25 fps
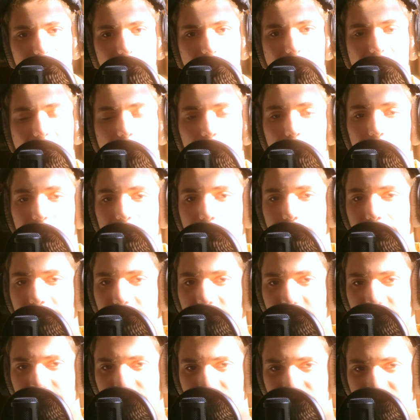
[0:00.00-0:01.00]
But I want to give
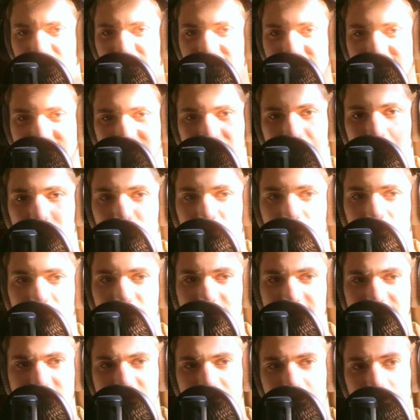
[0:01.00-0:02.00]
you an example that's
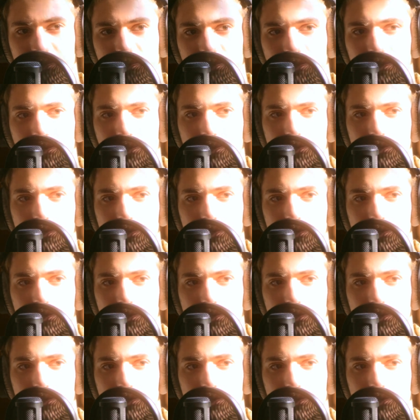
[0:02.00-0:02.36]
like